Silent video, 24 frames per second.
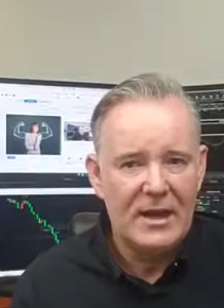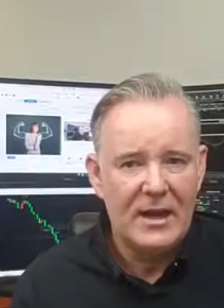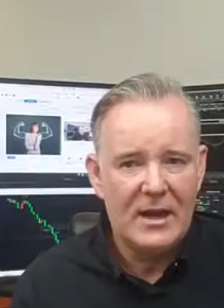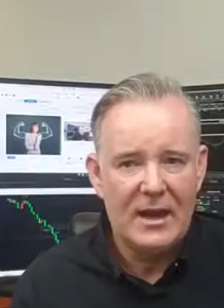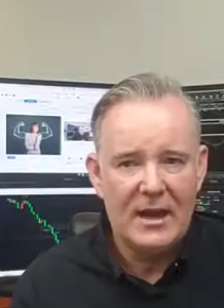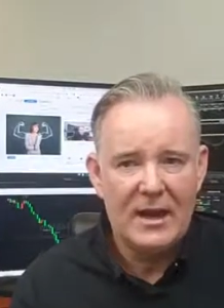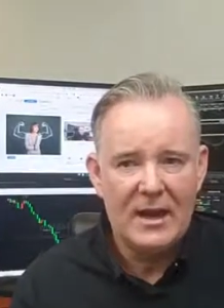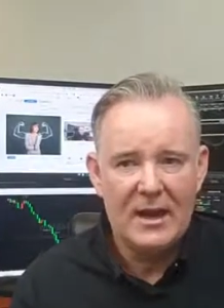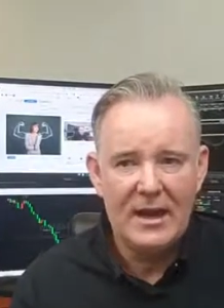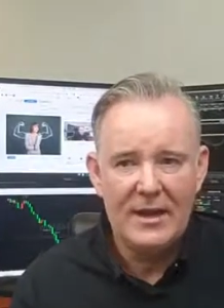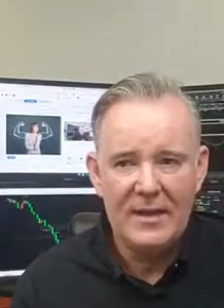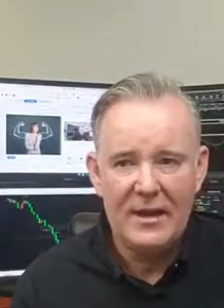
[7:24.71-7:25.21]

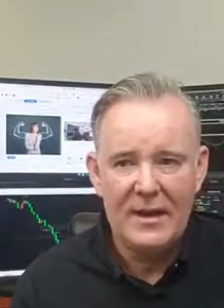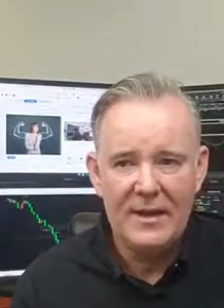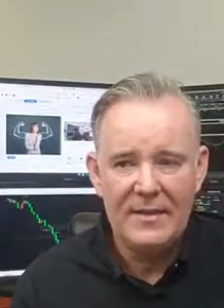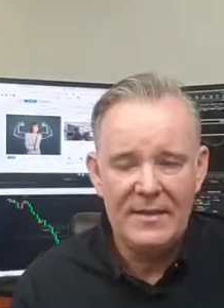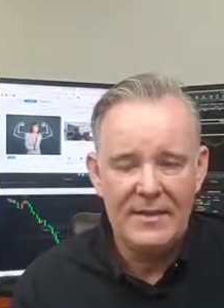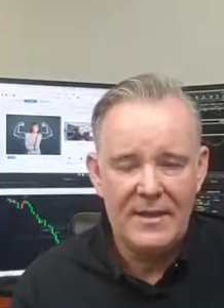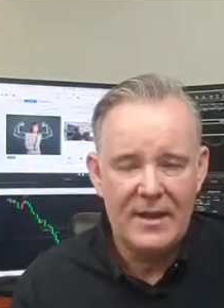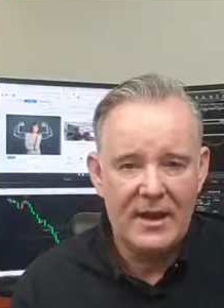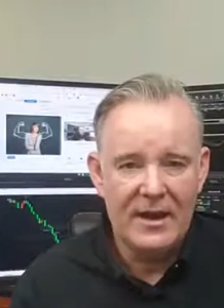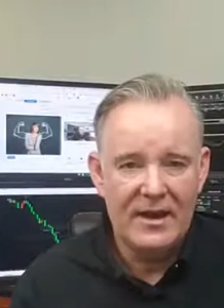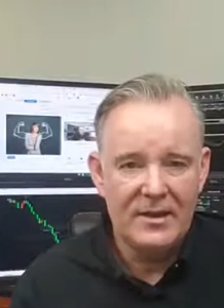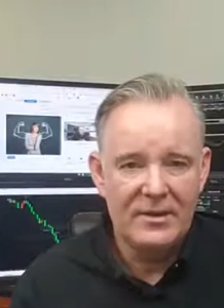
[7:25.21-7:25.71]
and
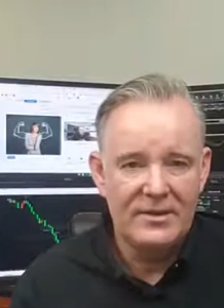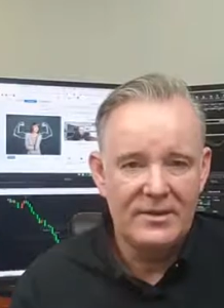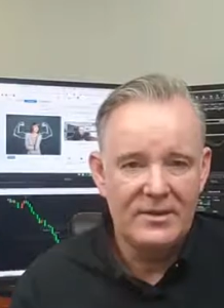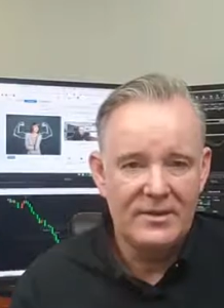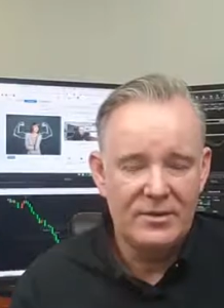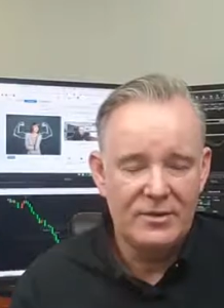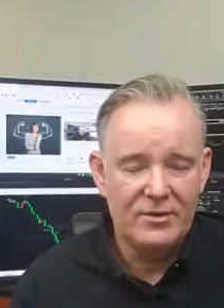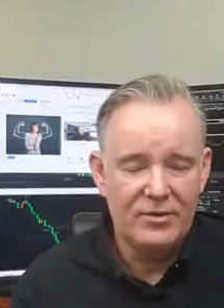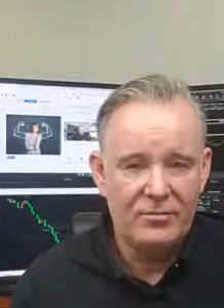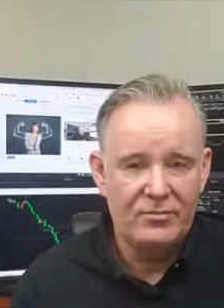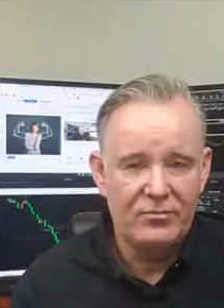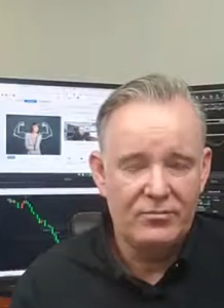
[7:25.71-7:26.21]
that is
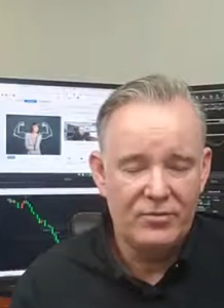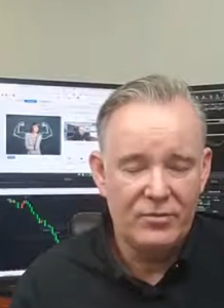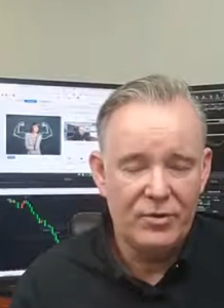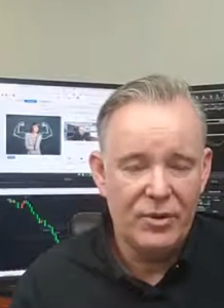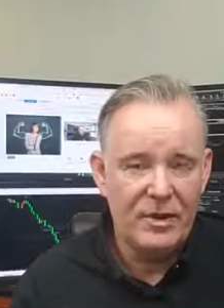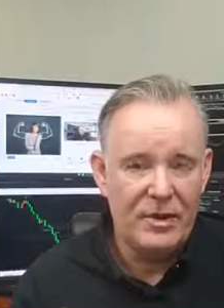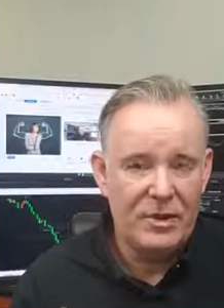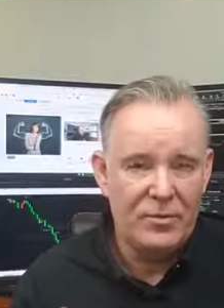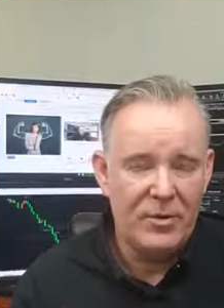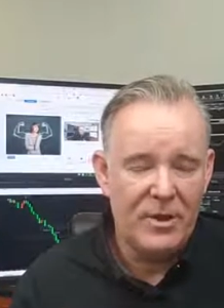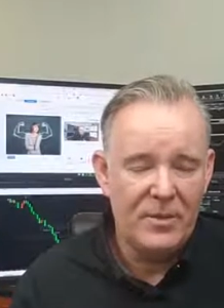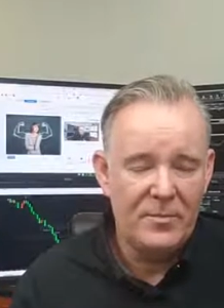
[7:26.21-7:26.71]
really
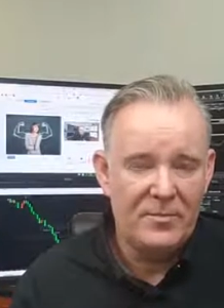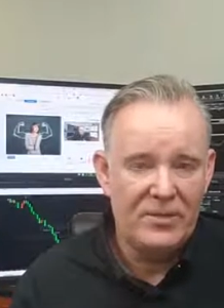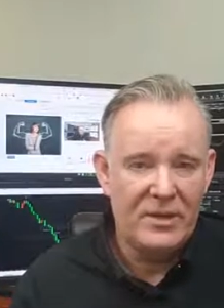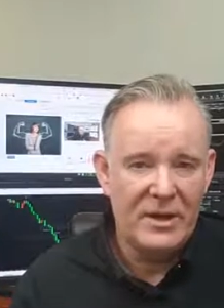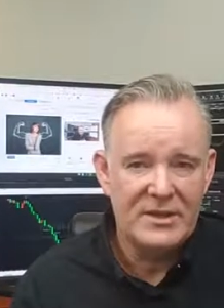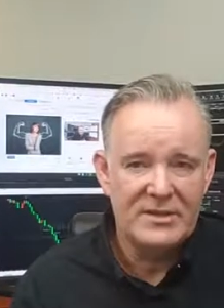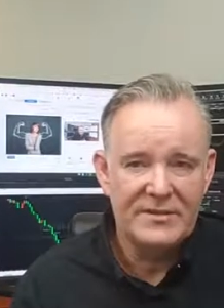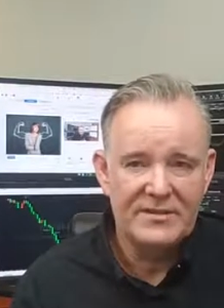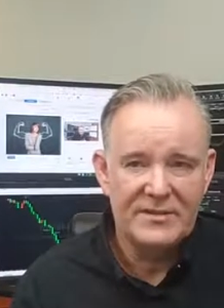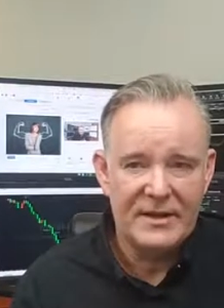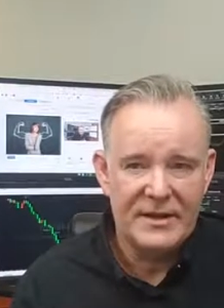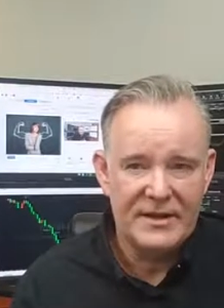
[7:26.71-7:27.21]
quite
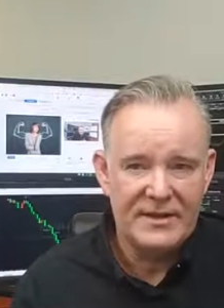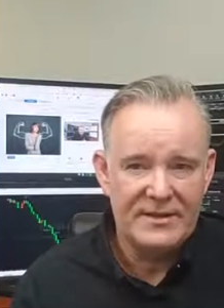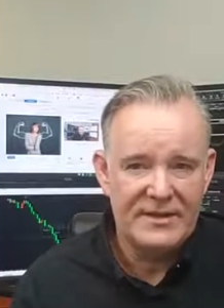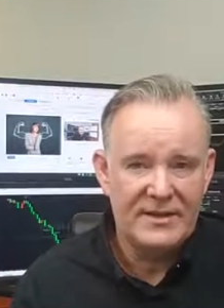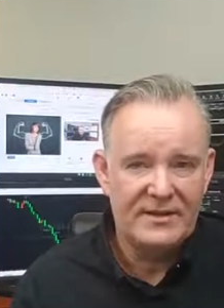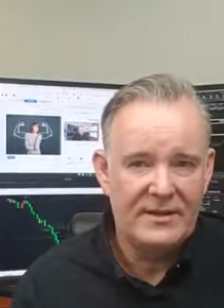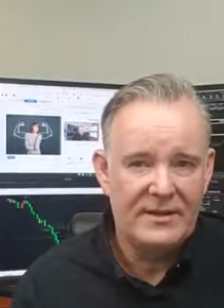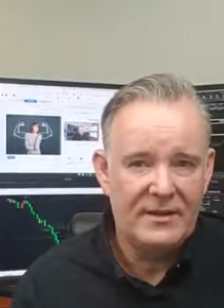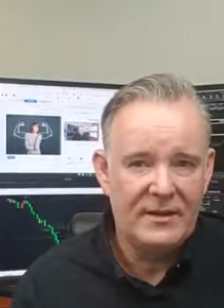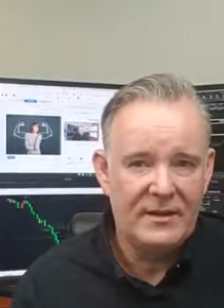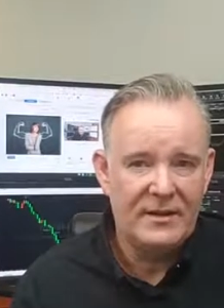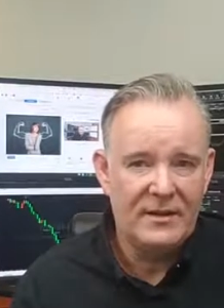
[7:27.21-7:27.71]
impressive
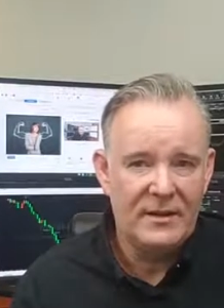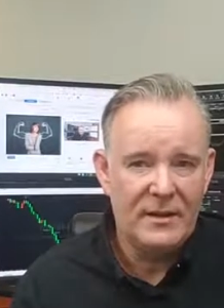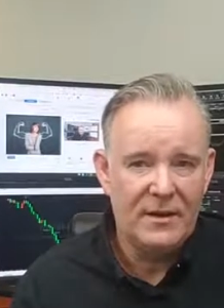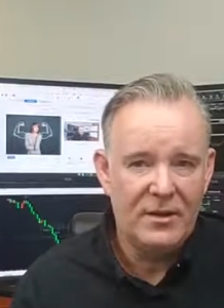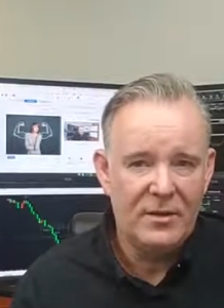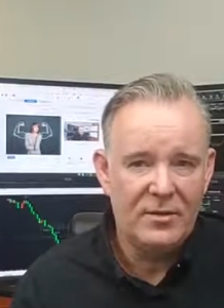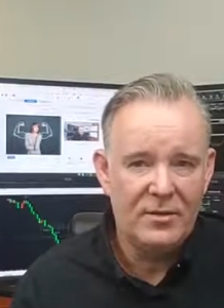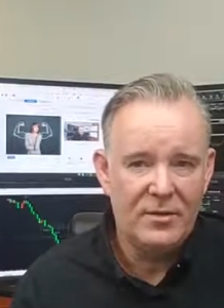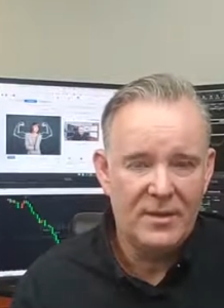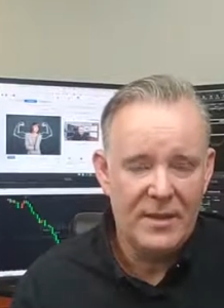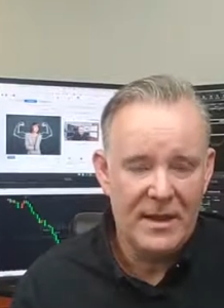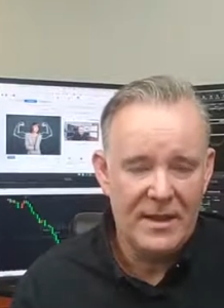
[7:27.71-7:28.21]
considering
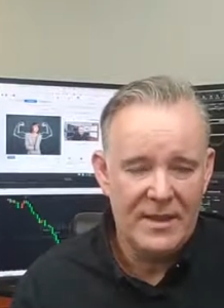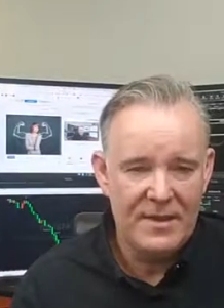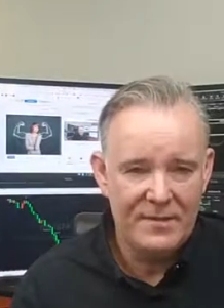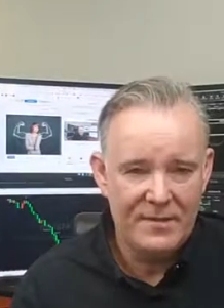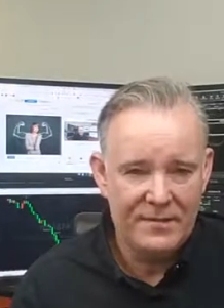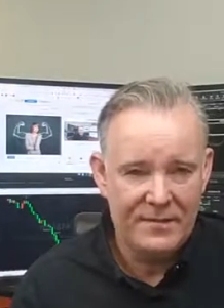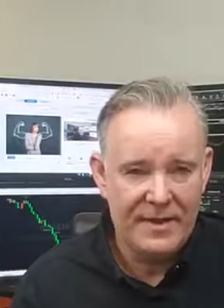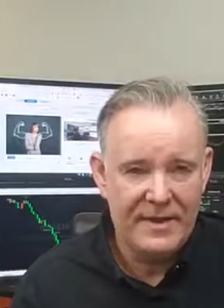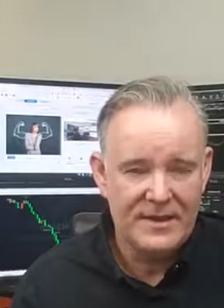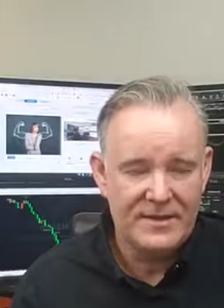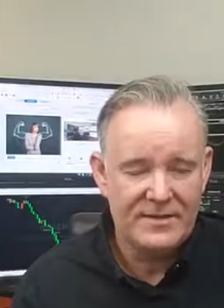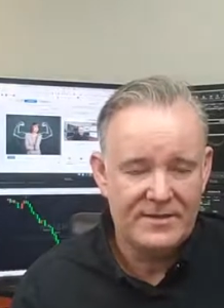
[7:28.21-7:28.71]
in the
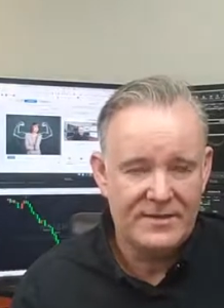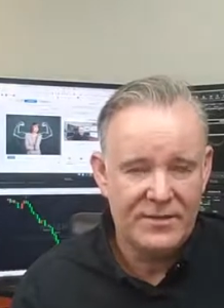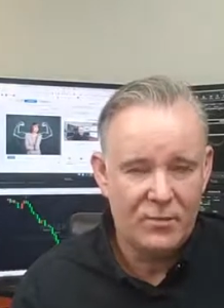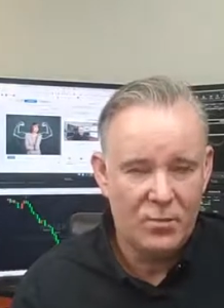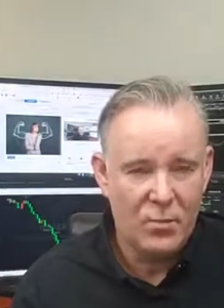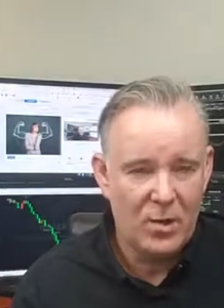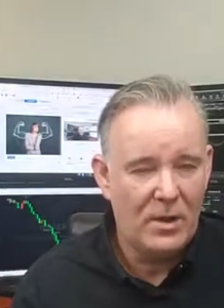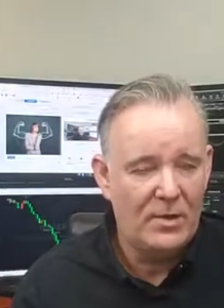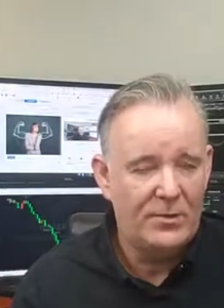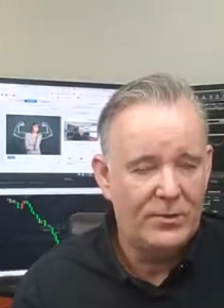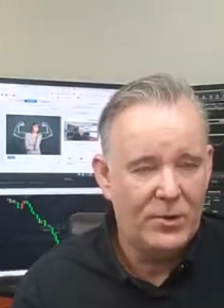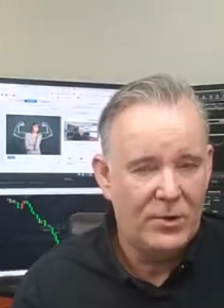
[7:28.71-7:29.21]
face of the
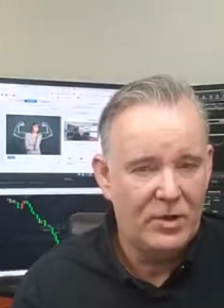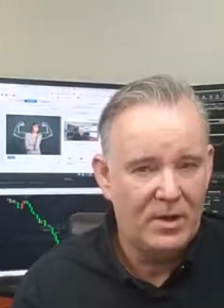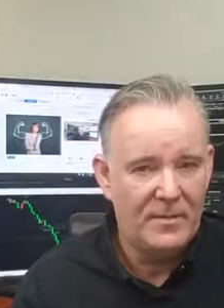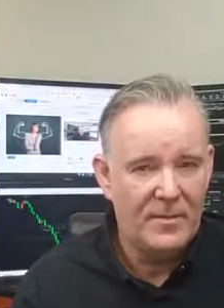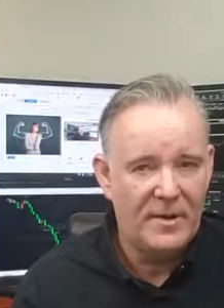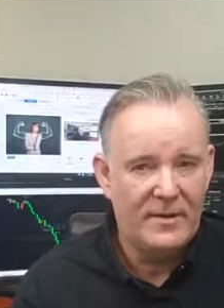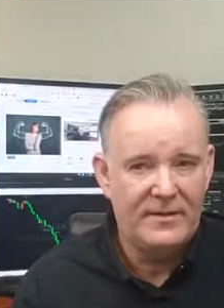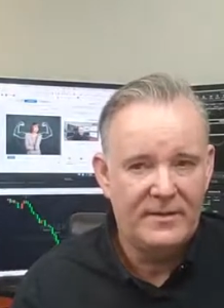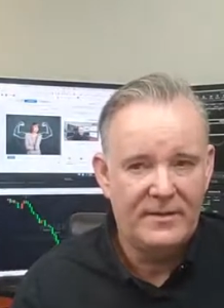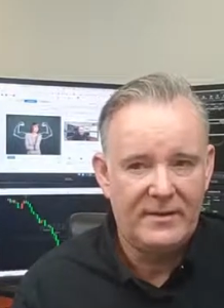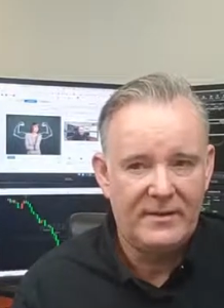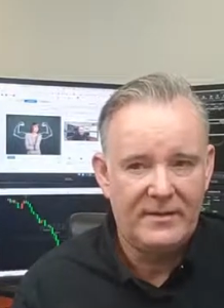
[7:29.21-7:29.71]

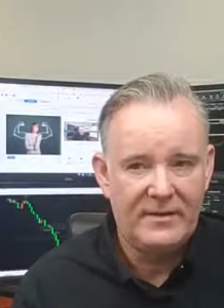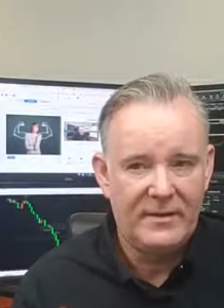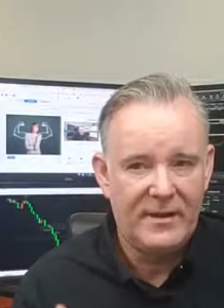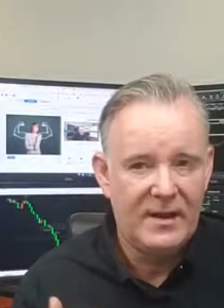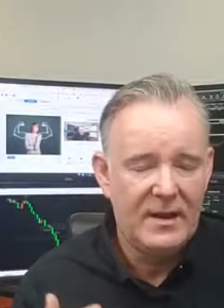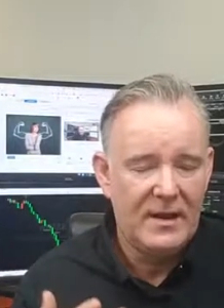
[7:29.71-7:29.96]
well-documented